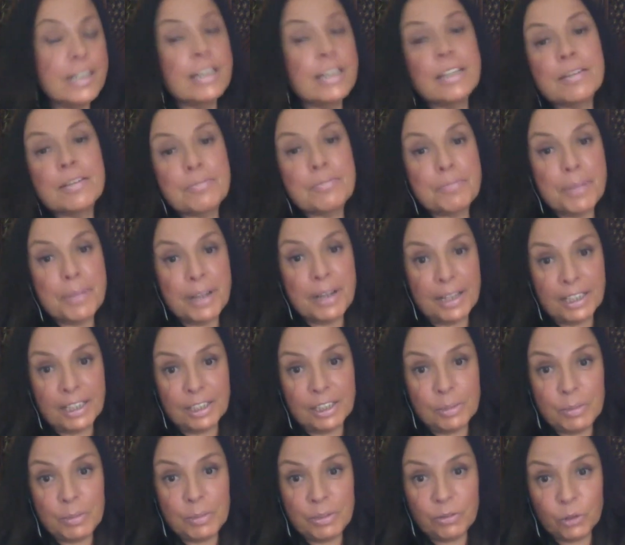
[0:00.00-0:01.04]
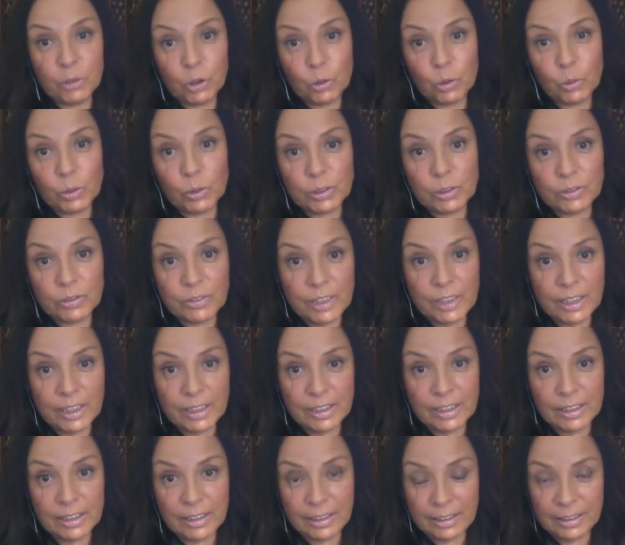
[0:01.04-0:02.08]
but before was very
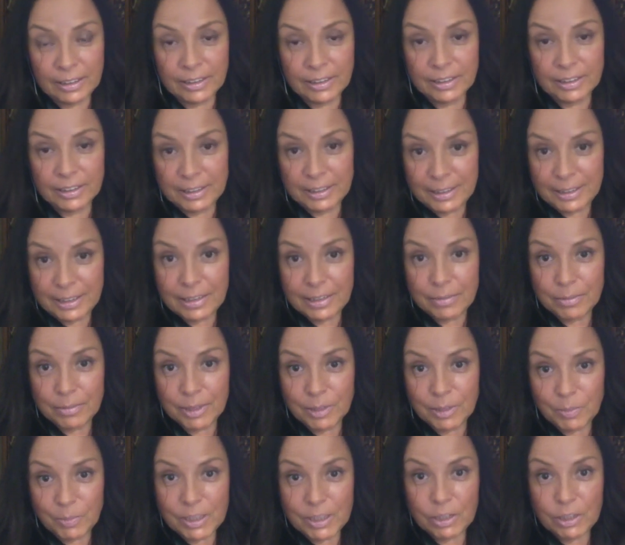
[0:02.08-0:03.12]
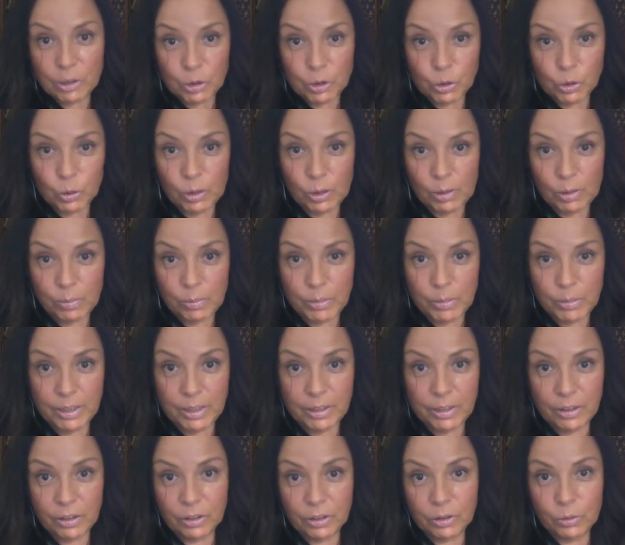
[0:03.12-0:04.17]
like extreme spiritual
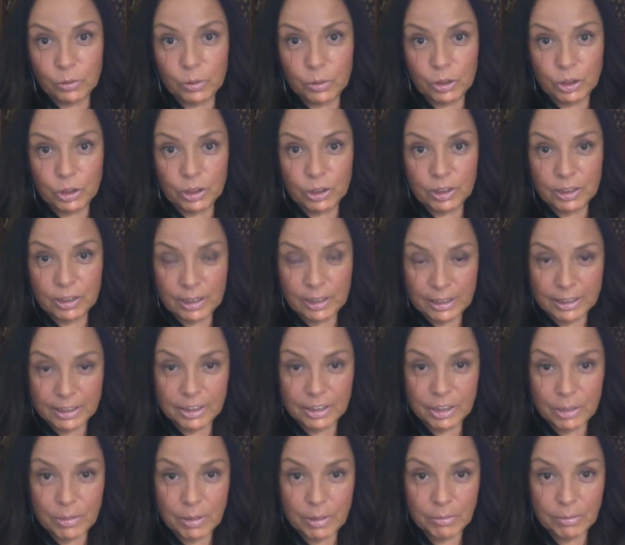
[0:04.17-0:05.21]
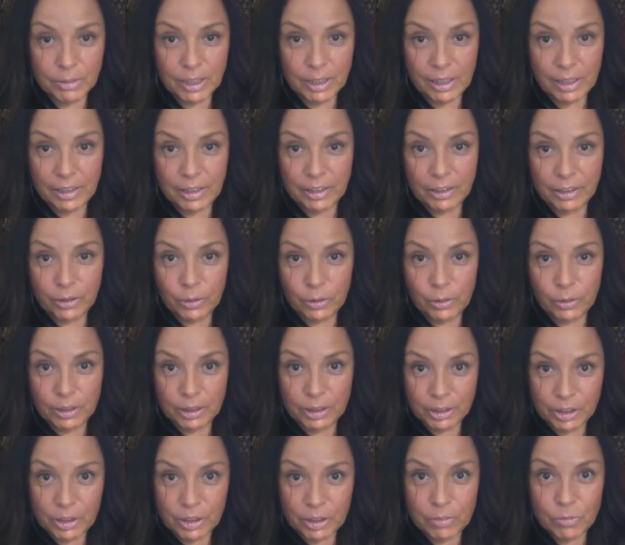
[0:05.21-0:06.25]
period, which is extreme, I'm telling you,
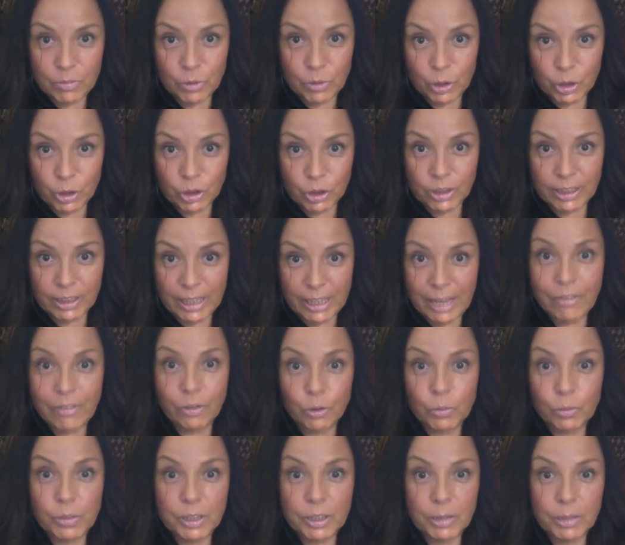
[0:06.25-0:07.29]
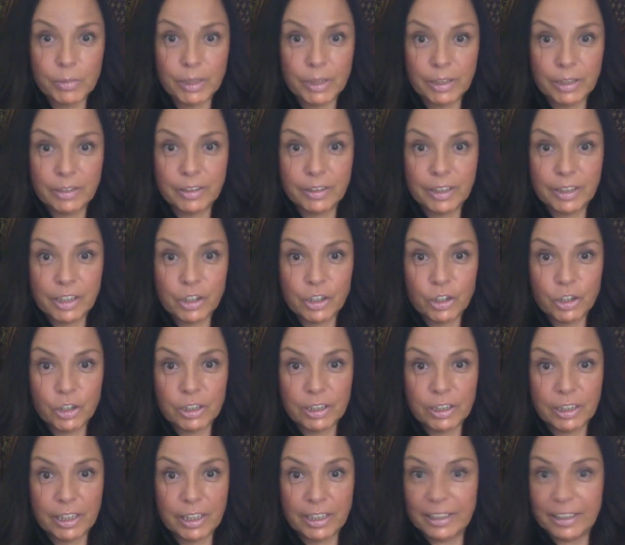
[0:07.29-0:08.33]
extreme, which is I have to be in meditation
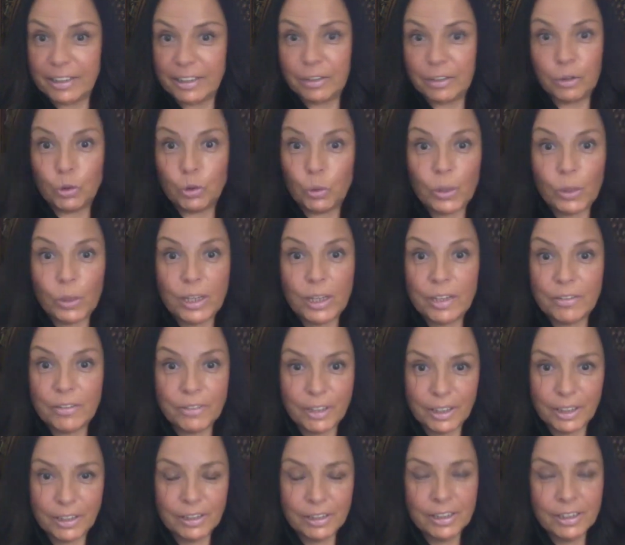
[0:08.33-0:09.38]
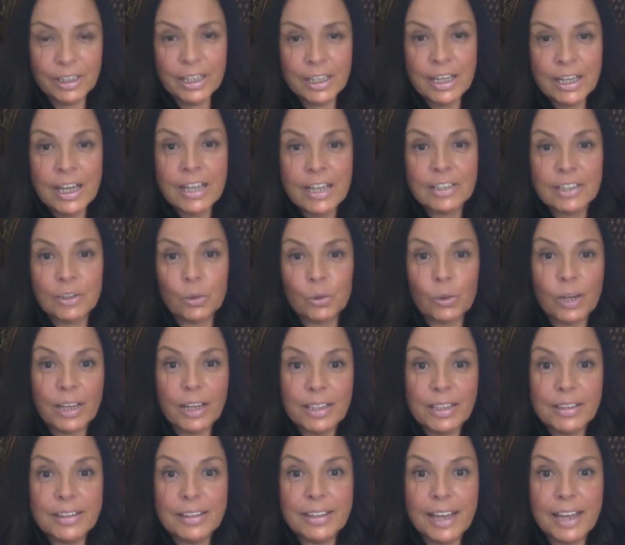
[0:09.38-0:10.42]
and I cannot do anything. So right
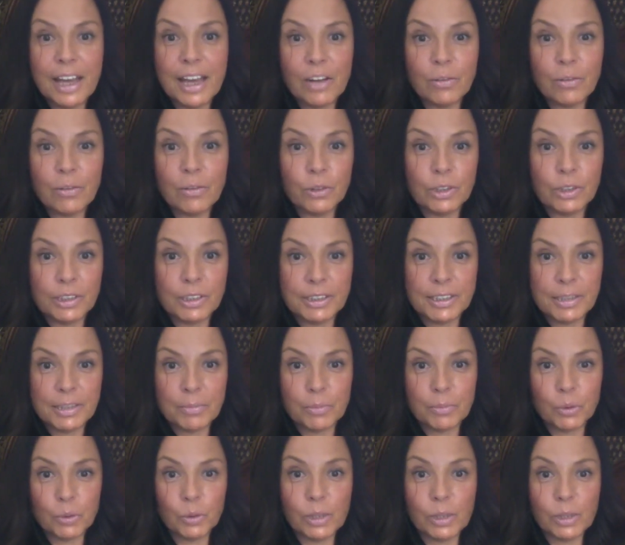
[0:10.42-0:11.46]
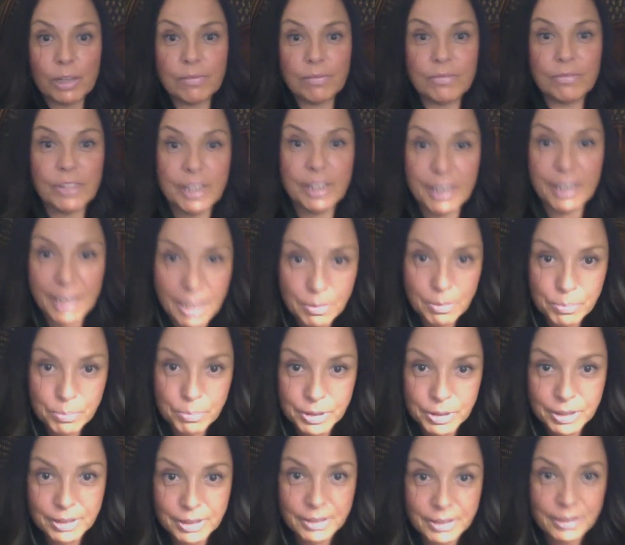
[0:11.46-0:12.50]
now, for example, I'm very
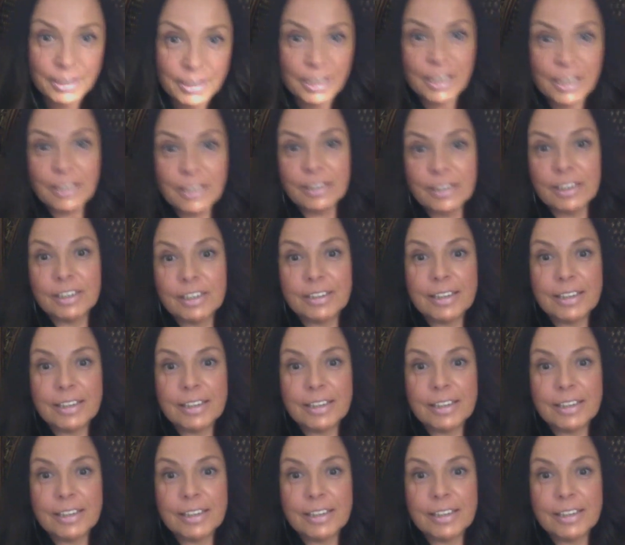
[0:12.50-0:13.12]
happy that